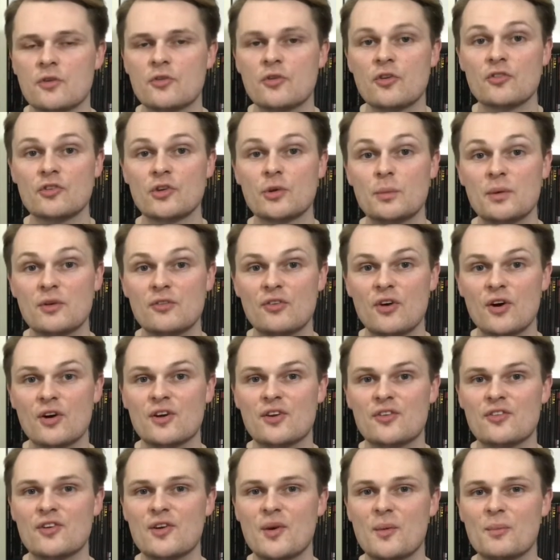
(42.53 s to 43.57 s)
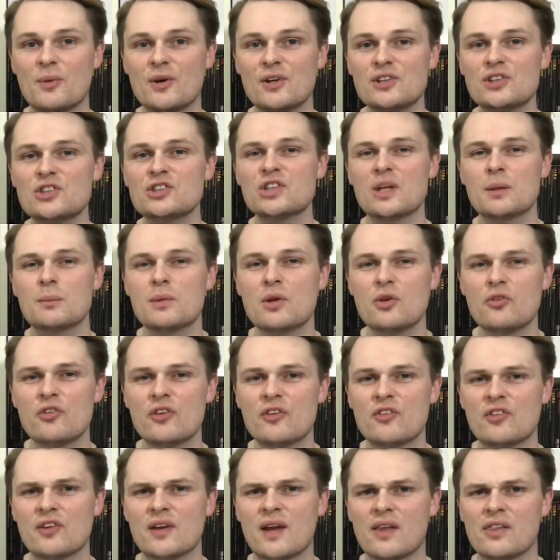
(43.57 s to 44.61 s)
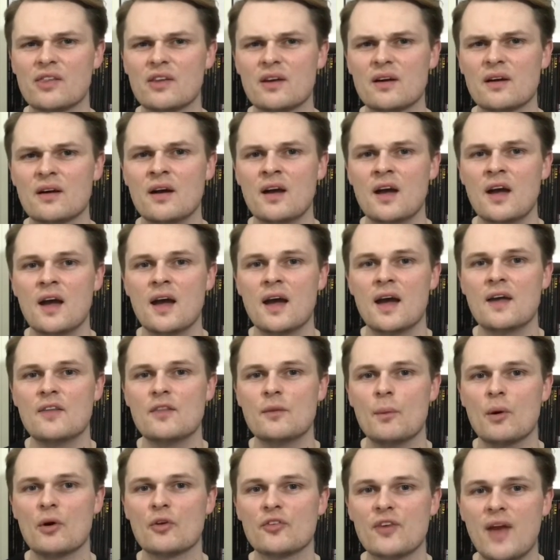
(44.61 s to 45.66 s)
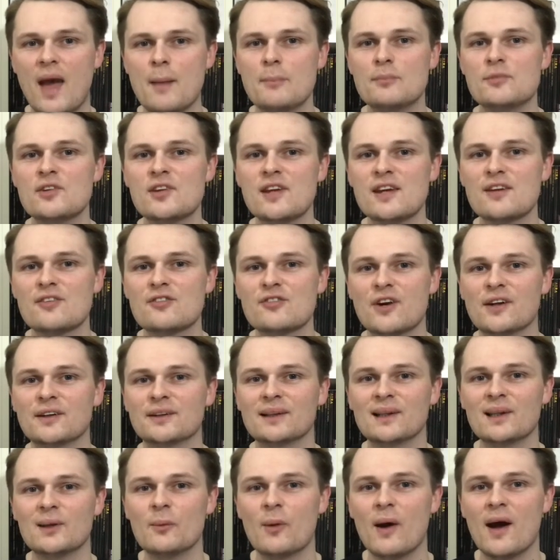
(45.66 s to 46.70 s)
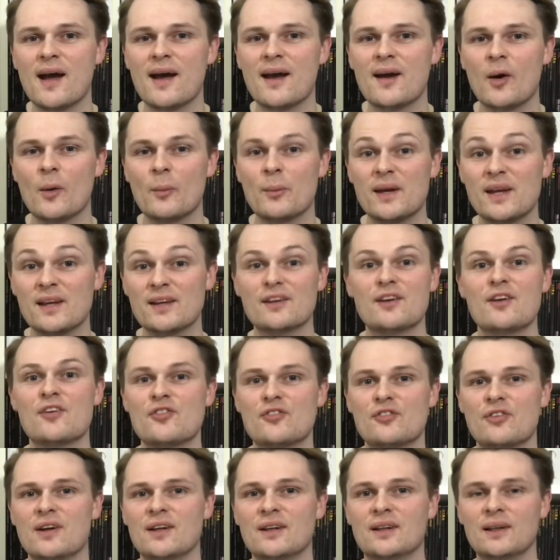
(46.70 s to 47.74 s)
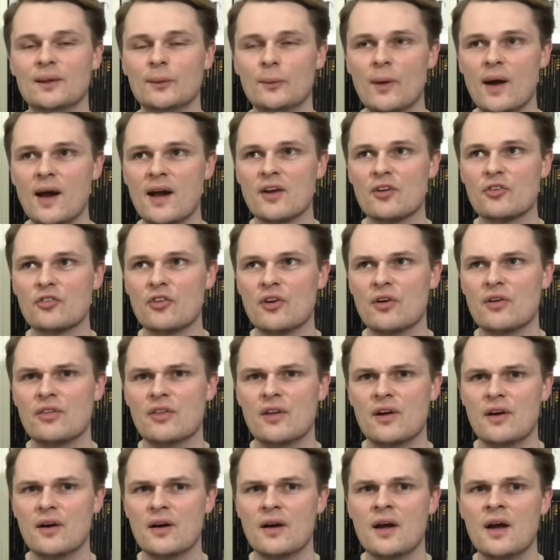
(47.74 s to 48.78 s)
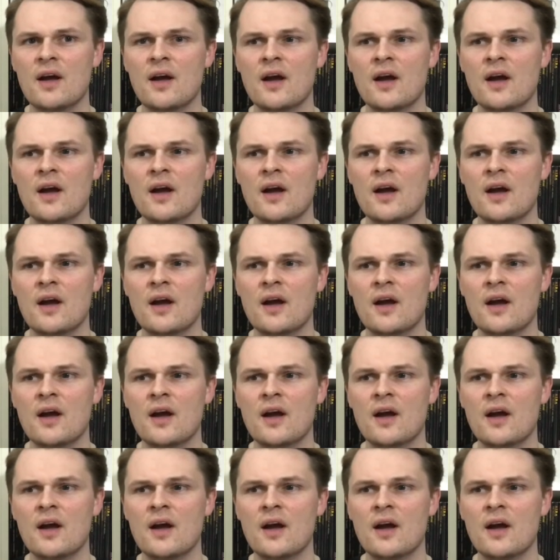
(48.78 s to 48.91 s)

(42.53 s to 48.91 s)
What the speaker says: So it's going to be focusing on putting your sheet music together in the most MD friendly way, or pianist friendly way, so that